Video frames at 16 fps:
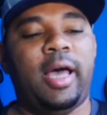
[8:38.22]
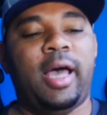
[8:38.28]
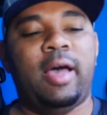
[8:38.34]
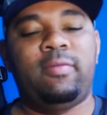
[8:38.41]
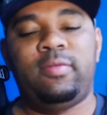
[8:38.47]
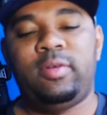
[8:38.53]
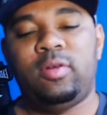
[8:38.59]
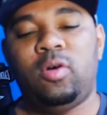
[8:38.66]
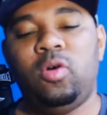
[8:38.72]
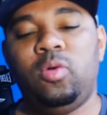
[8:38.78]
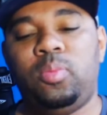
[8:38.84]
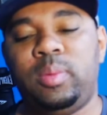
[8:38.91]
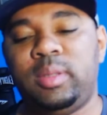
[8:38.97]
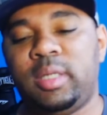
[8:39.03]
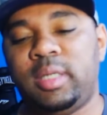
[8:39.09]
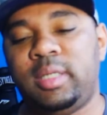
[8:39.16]
haven't
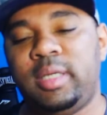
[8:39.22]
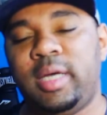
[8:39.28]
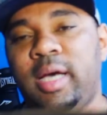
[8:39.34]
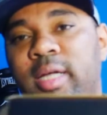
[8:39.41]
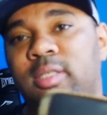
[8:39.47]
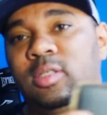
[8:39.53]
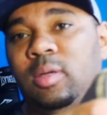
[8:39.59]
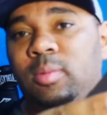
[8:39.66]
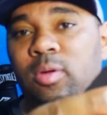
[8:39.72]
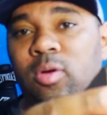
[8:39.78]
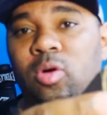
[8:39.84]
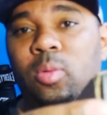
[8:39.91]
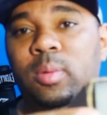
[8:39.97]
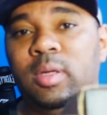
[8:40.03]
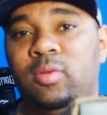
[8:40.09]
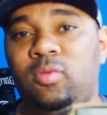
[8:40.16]
opened it yet, so I'm going to
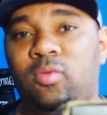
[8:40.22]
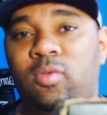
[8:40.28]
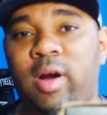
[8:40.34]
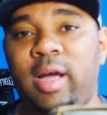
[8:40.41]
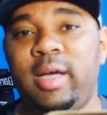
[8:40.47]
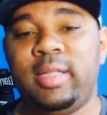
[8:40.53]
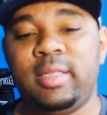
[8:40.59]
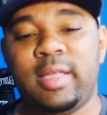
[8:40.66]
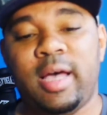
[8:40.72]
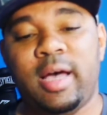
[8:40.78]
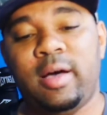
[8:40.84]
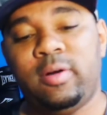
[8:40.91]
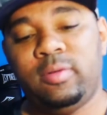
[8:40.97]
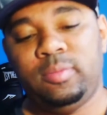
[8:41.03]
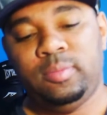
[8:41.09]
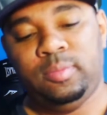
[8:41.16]
open it right
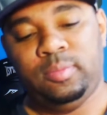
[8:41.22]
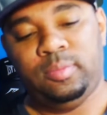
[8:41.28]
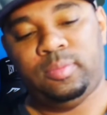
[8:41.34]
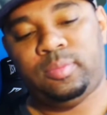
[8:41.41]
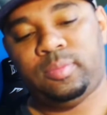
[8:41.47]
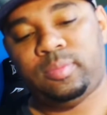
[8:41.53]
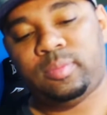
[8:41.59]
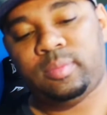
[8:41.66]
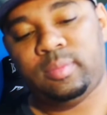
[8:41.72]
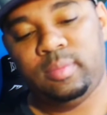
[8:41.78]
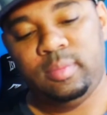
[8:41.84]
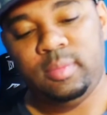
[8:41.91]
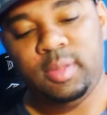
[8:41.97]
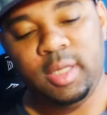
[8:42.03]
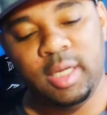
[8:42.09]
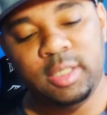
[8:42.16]
now
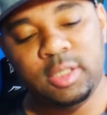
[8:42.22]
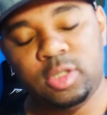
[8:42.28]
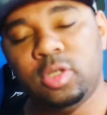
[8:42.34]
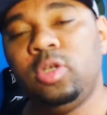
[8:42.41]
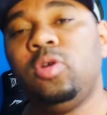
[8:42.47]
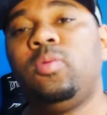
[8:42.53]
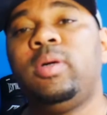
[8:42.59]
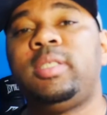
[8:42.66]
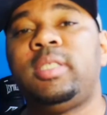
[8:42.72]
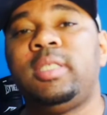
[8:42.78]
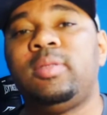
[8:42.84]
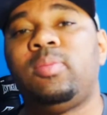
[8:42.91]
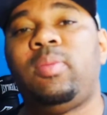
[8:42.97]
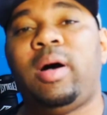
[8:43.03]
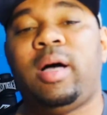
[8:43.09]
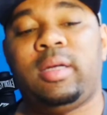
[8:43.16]
and show you what's in
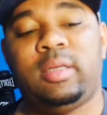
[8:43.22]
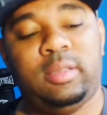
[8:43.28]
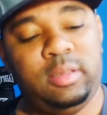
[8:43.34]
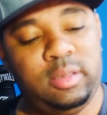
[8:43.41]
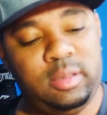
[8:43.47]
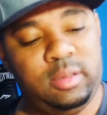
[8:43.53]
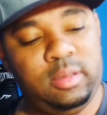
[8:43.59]
the box.